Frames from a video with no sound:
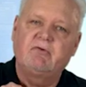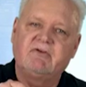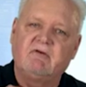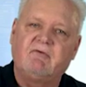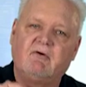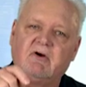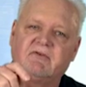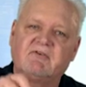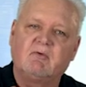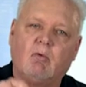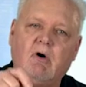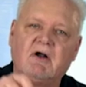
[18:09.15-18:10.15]
so far as
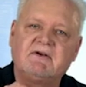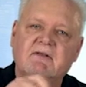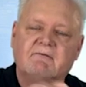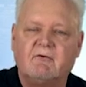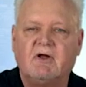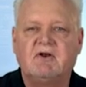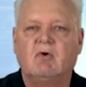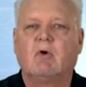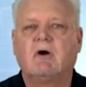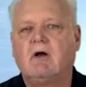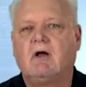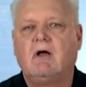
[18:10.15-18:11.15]
to walk to the front
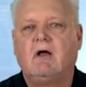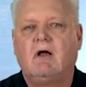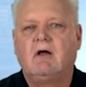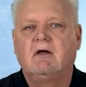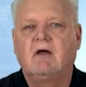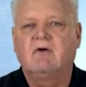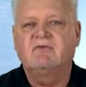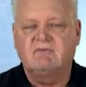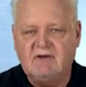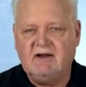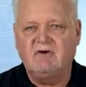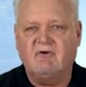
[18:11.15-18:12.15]
door. So
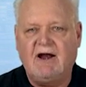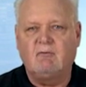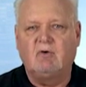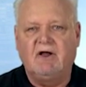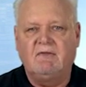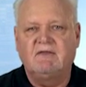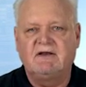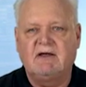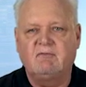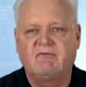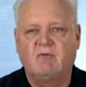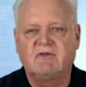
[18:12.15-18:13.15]
take a dry run the
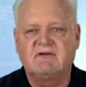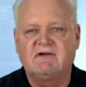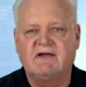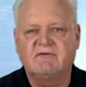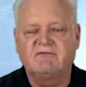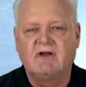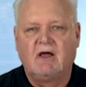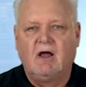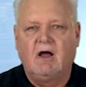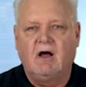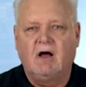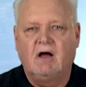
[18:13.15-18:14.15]
day before the test.
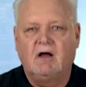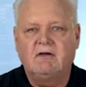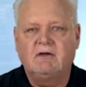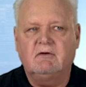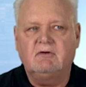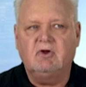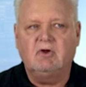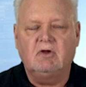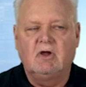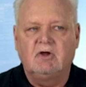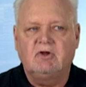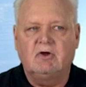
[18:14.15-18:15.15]

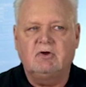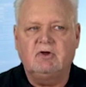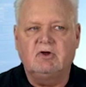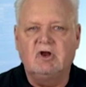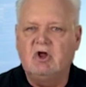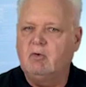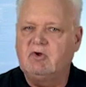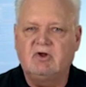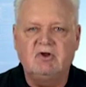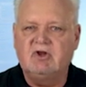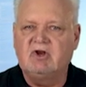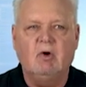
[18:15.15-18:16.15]
You
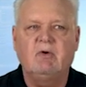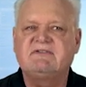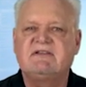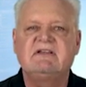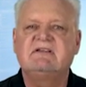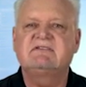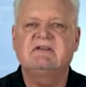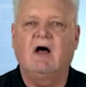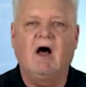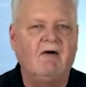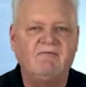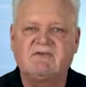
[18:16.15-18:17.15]
know it's in this
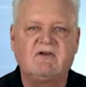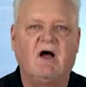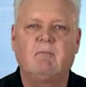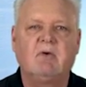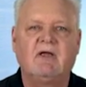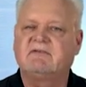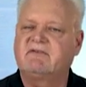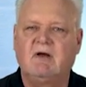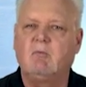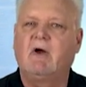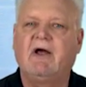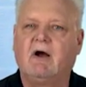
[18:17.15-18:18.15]
office complex
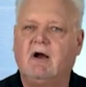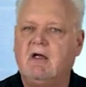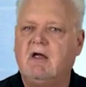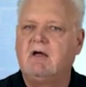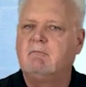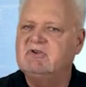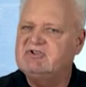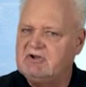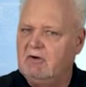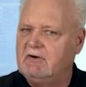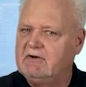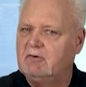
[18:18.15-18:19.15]
somewhere, but you
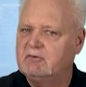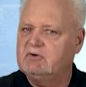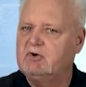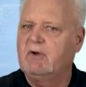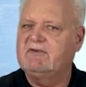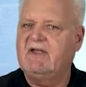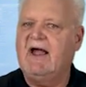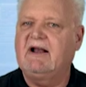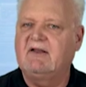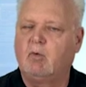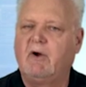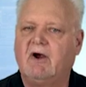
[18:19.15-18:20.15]
don't know
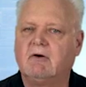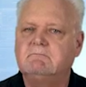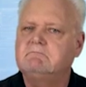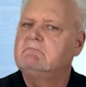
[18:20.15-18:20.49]
exactly where.